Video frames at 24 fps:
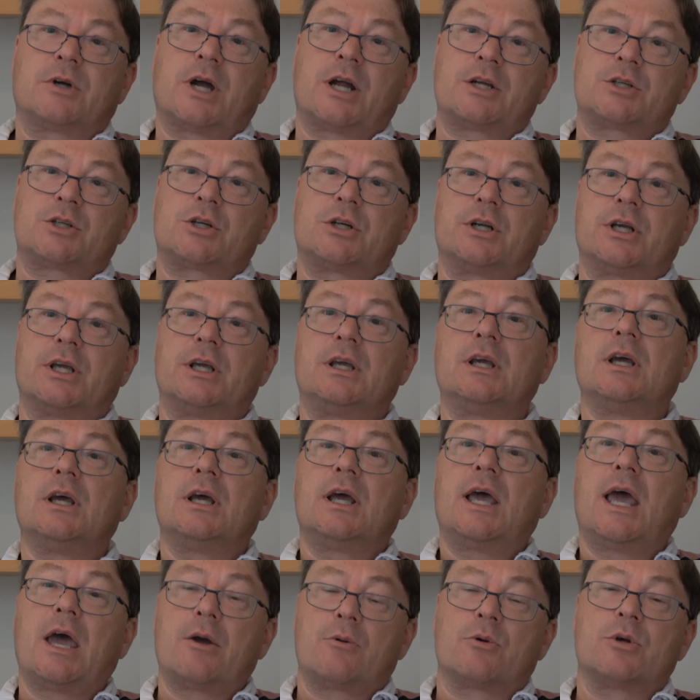gradually
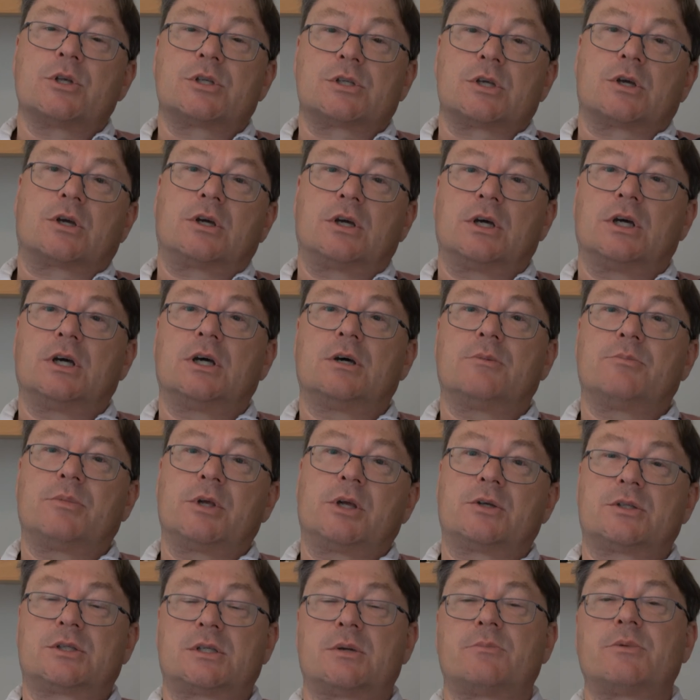errors occur
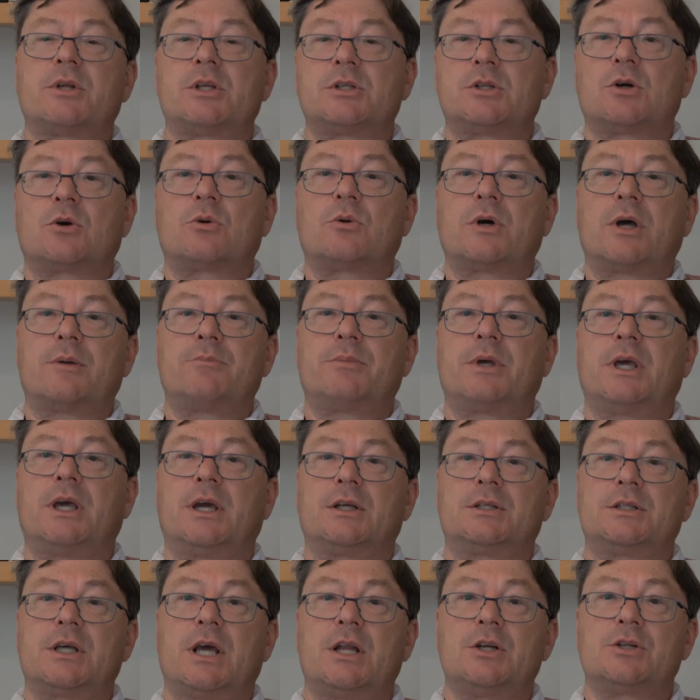because somebody's not quite
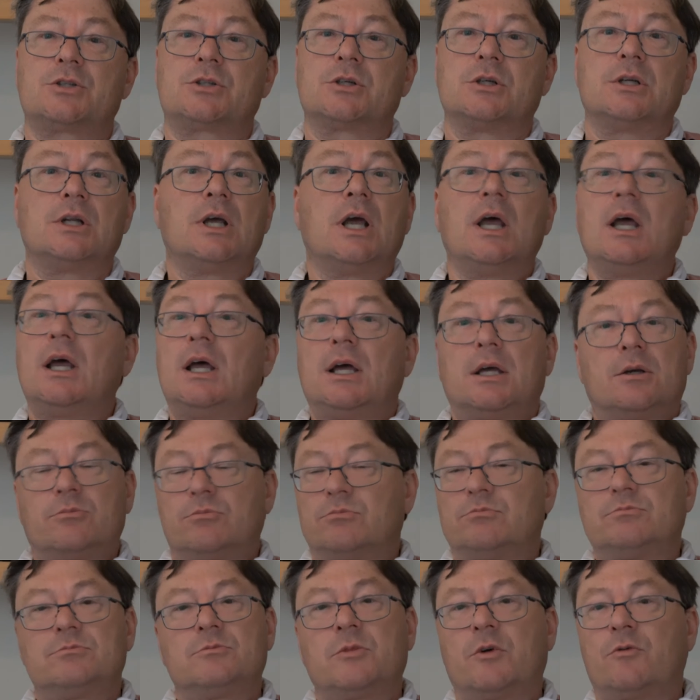paying attention.
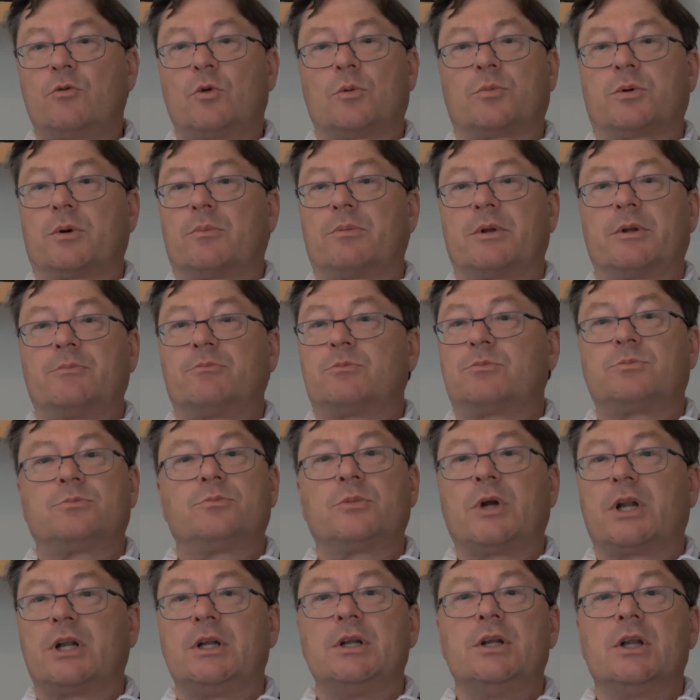We've all probably
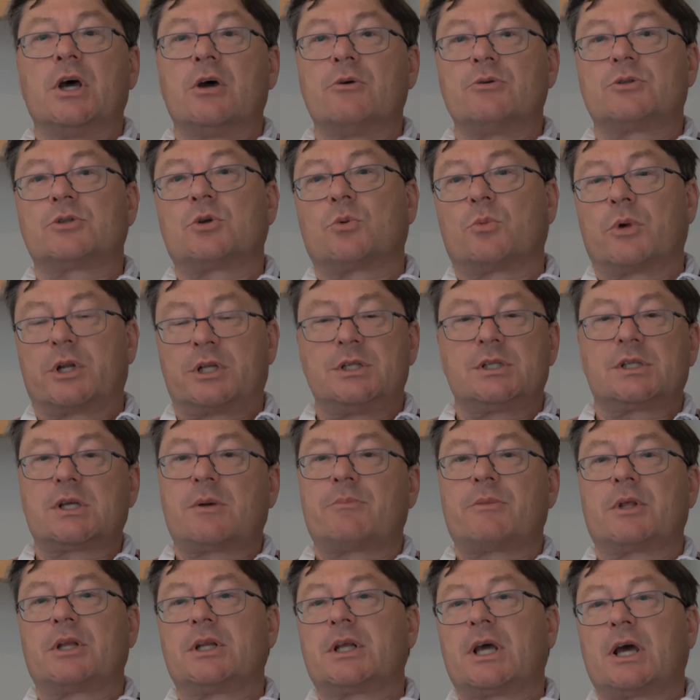written notes or written
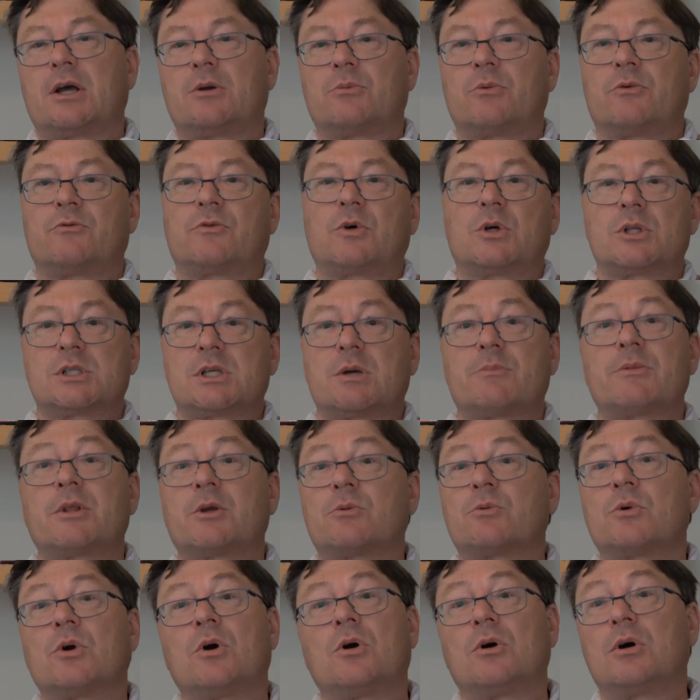something down, we've got
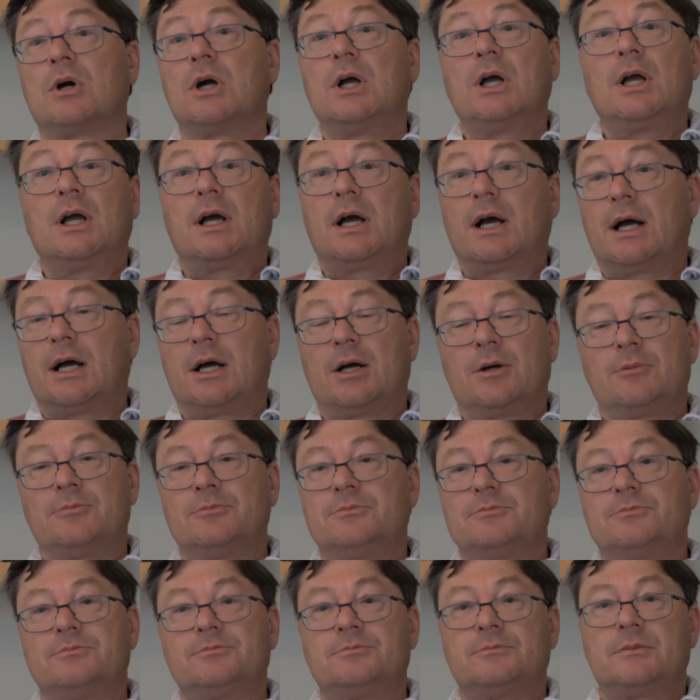something wrong.
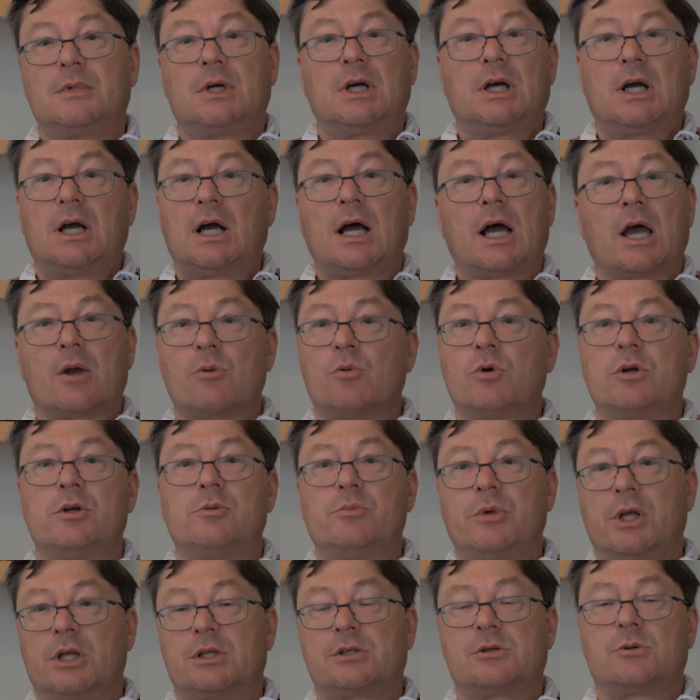I
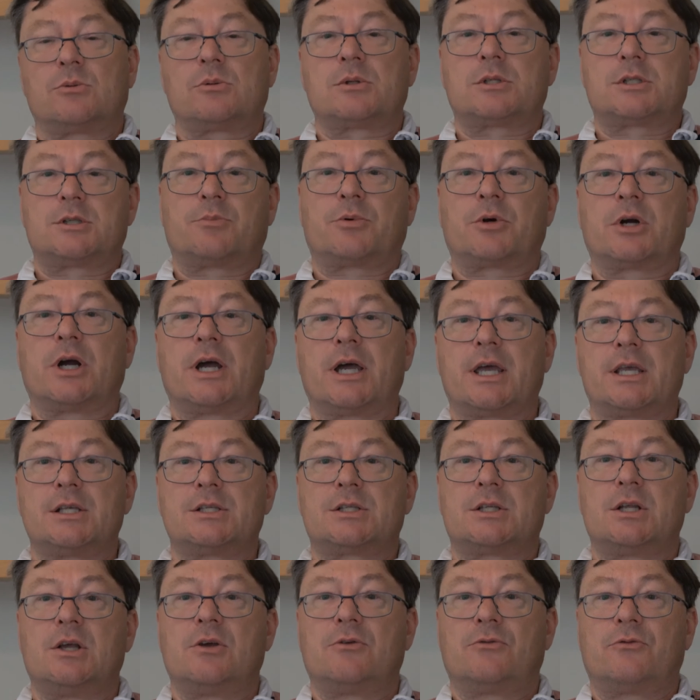wouldn't be at all
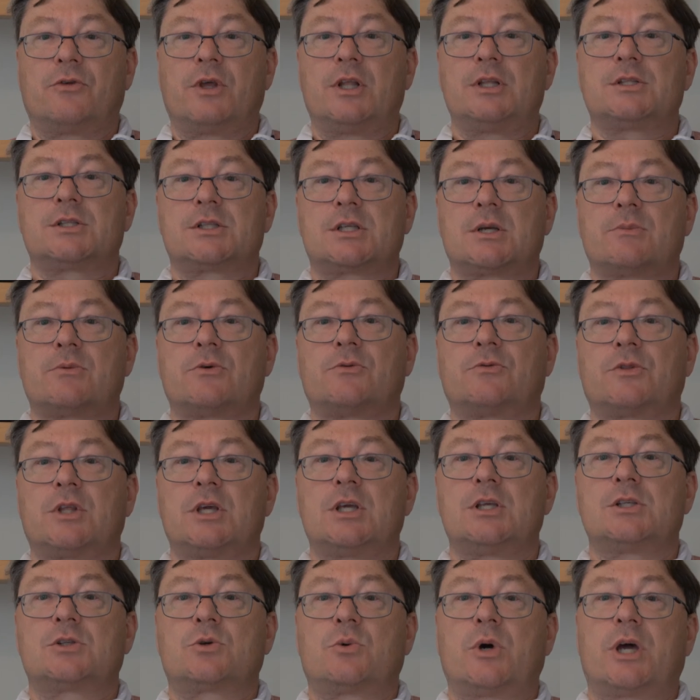surprised if in some of
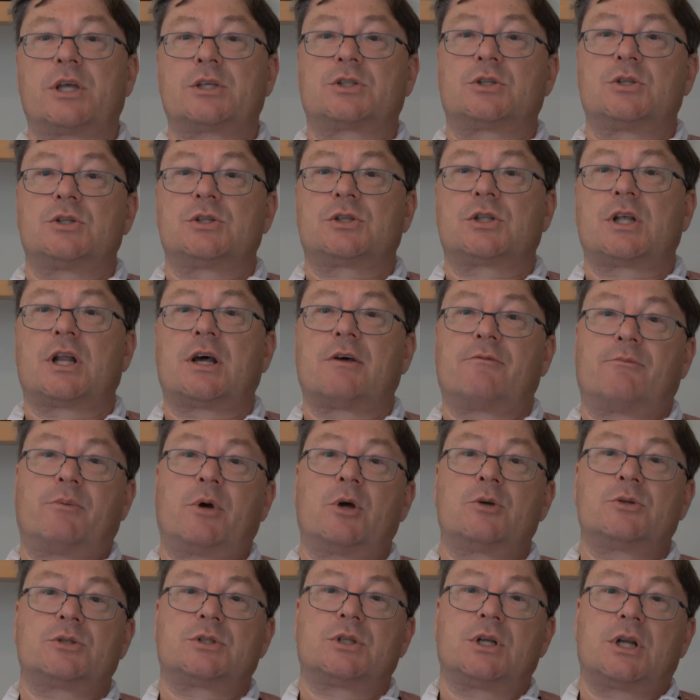these questions that I've
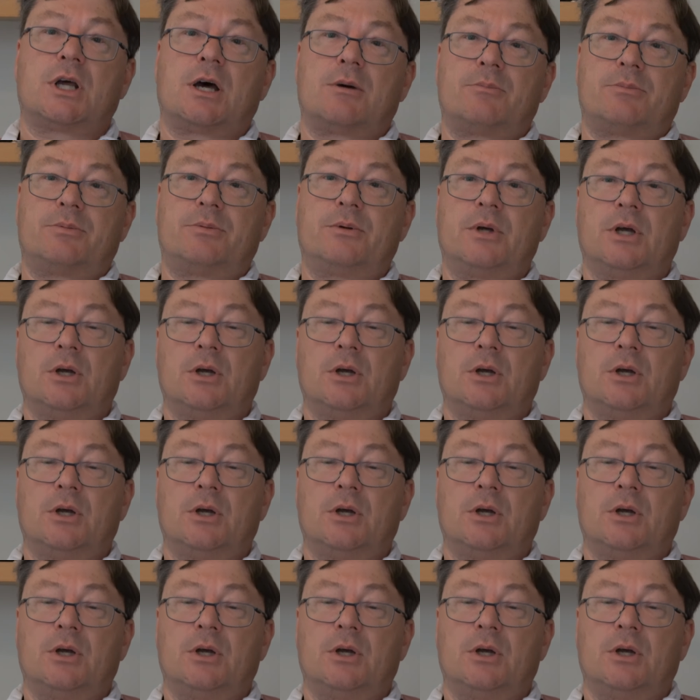posted up